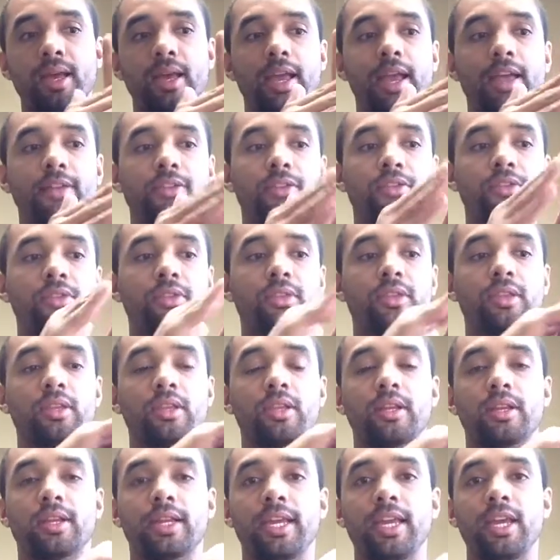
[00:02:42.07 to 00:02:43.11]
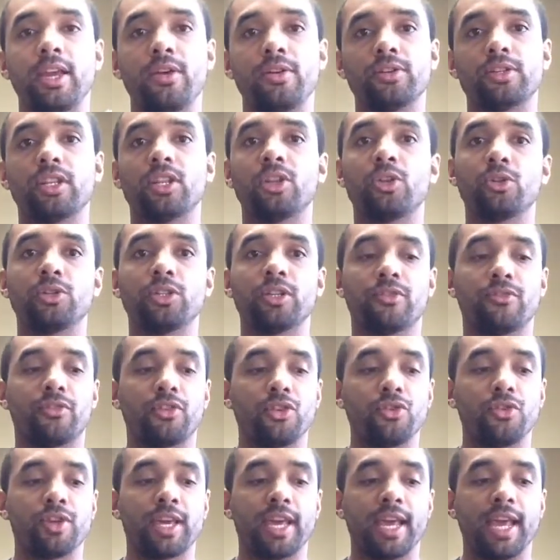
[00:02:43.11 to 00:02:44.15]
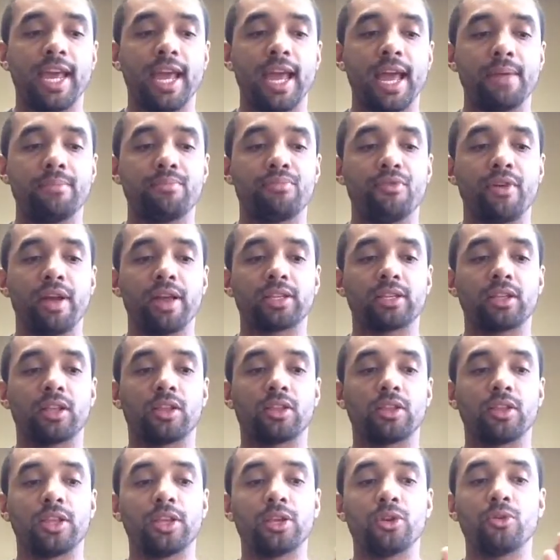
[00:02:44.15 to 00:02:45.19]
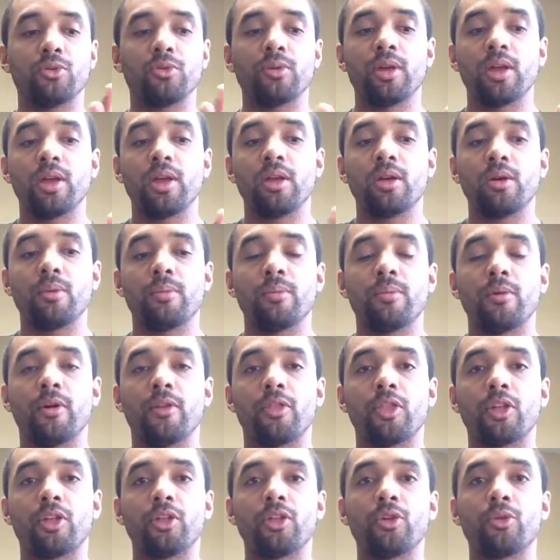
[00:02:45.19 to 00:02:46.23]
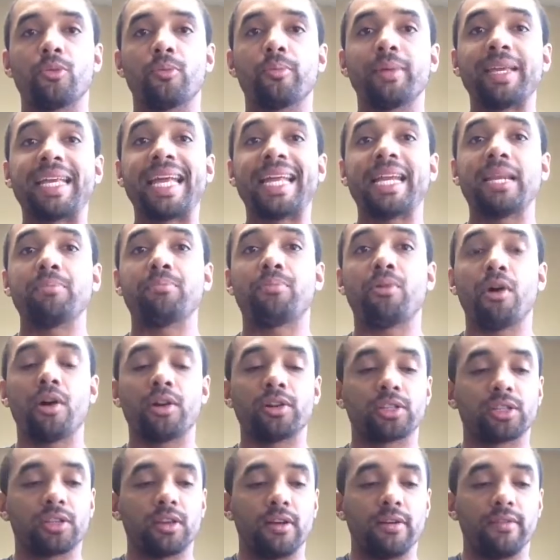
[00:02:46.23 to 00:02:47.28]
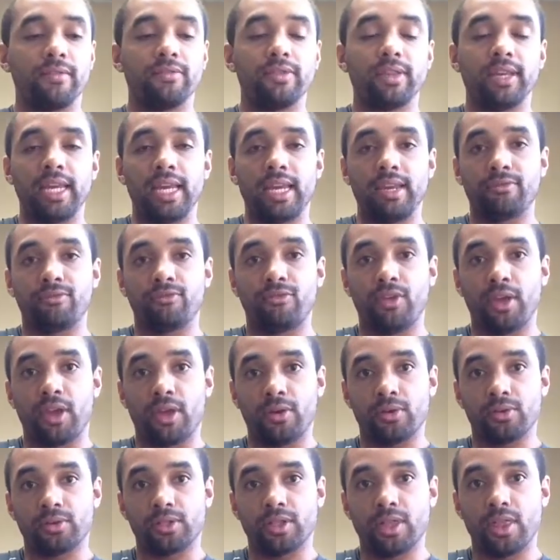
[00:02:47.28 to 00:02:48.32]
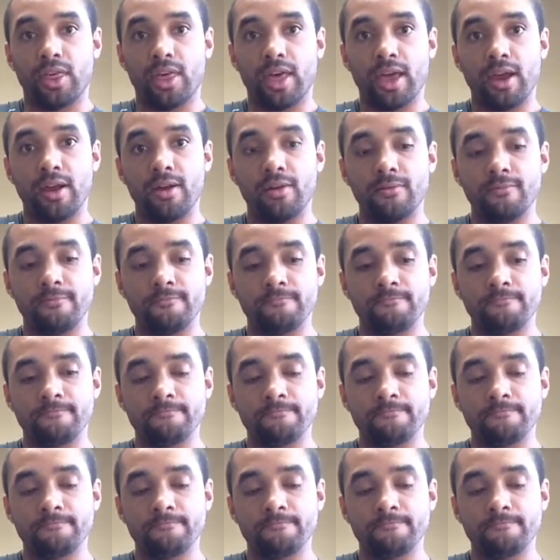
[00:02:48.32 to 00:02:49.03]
And then here it's a little different. You can press on the little beginning parts of the fingers there